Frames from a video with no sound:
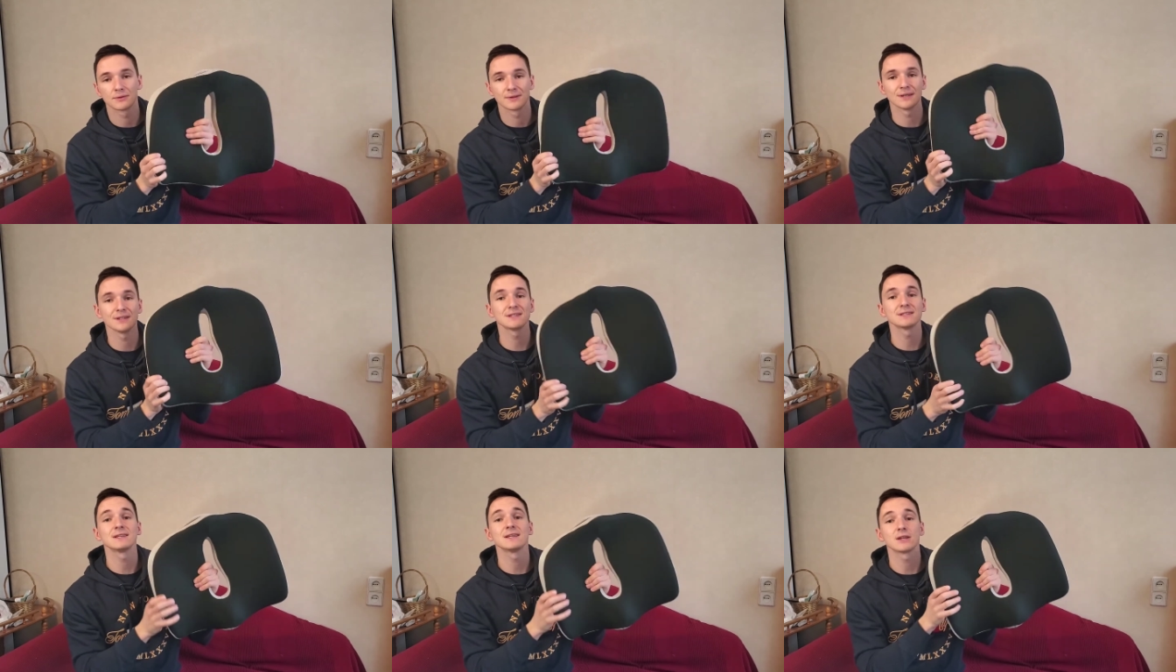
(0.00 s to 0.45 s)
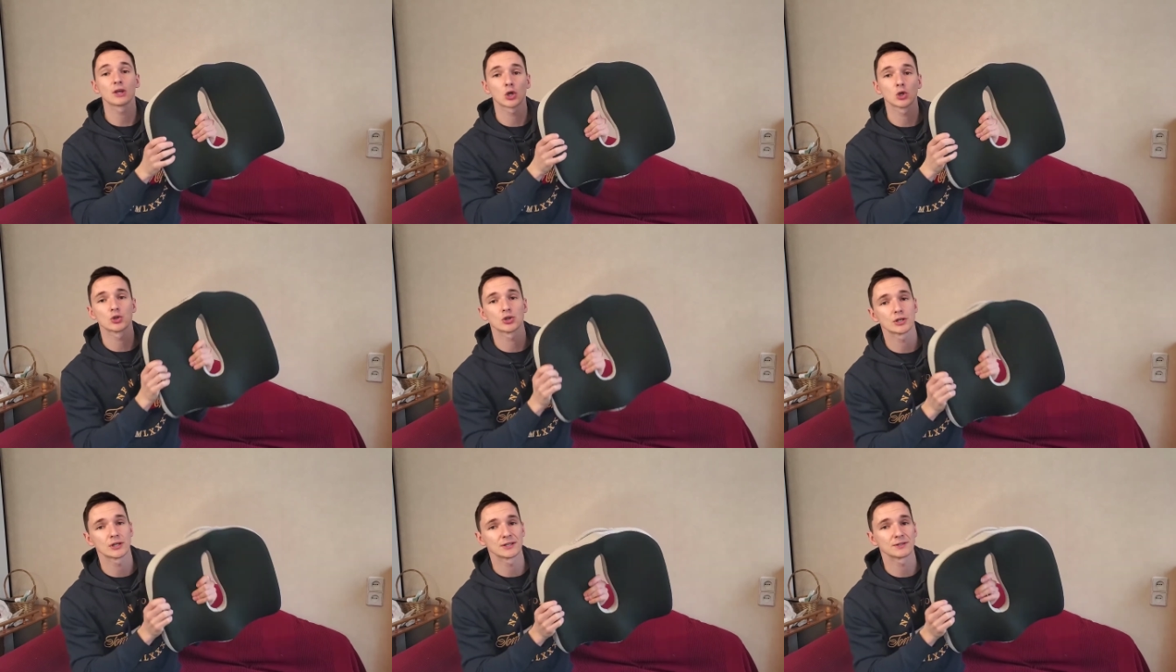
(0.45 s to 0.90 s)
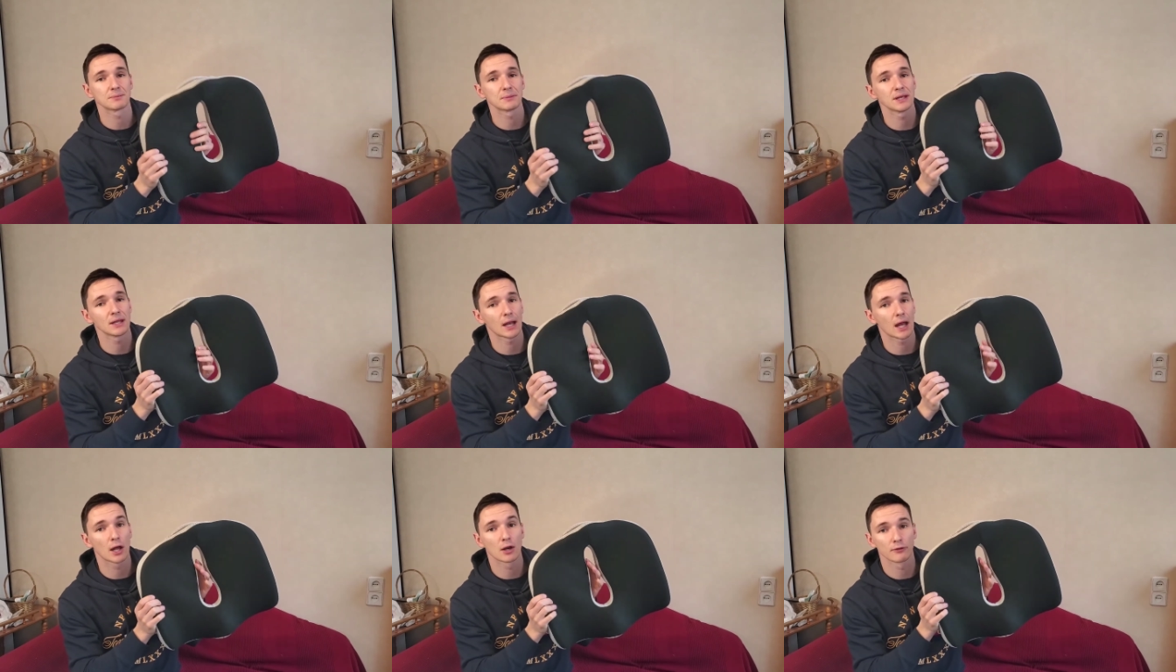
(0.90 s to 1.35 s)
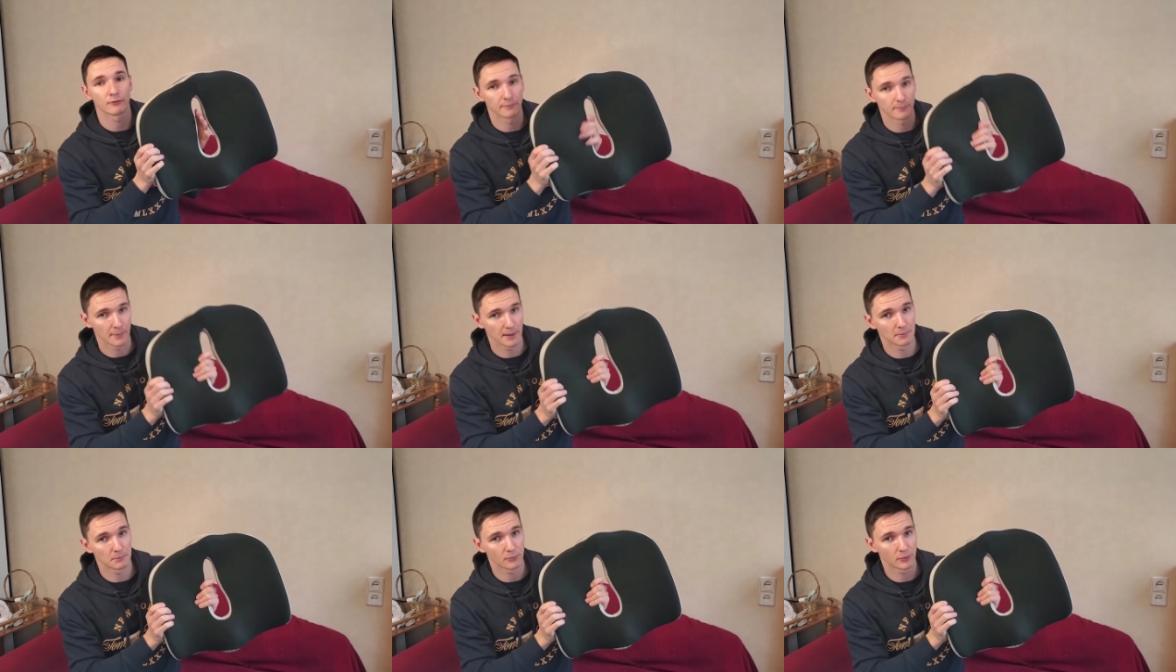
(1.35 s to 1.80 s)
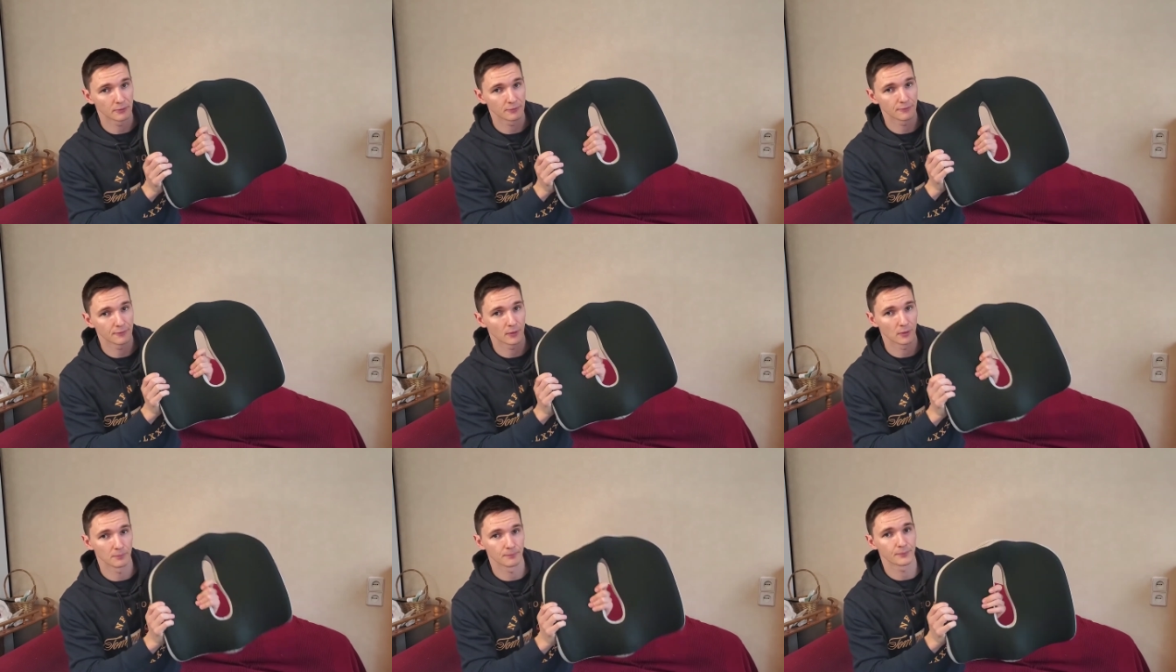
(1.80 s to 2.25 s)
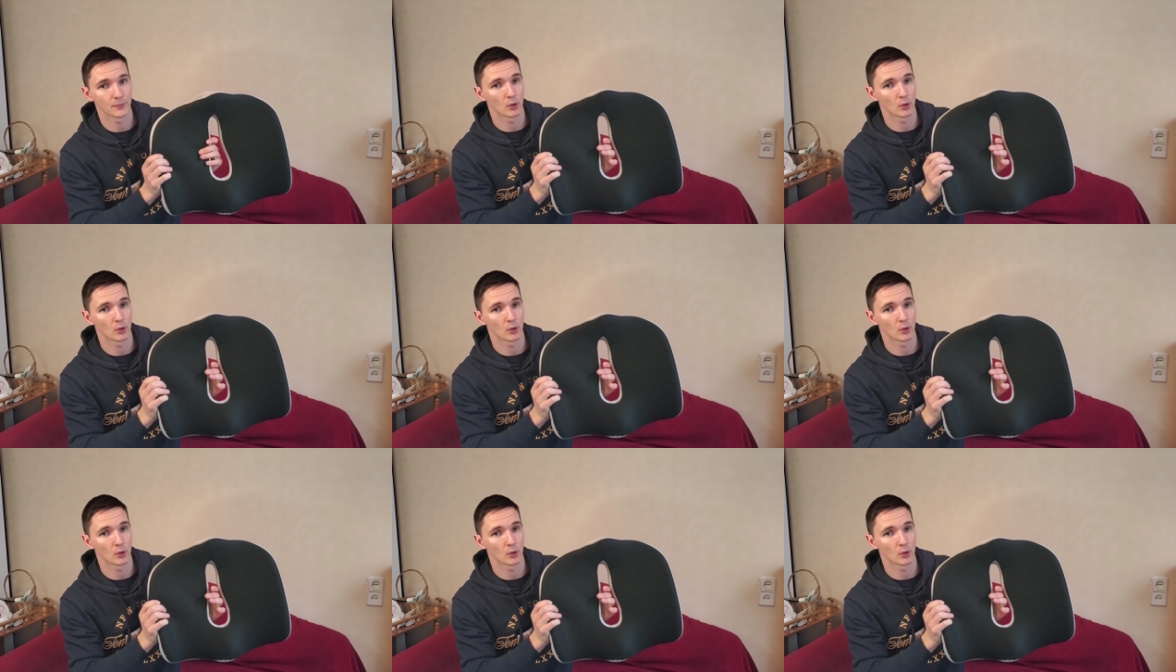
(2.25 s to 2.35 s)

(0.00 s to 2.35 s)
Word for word: this seat cushion is made out of memory foam